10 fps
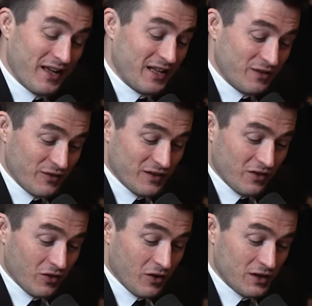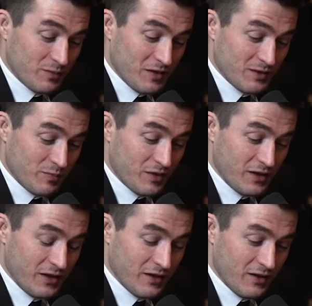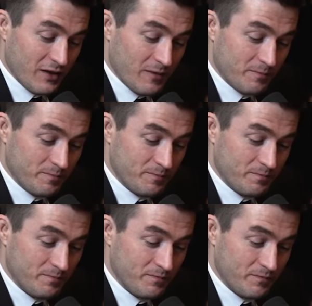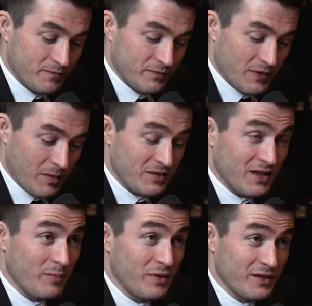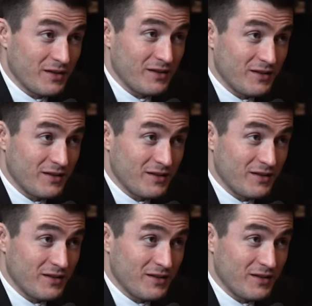I got to visit the launch, but it's pretty. I mean, it's epic.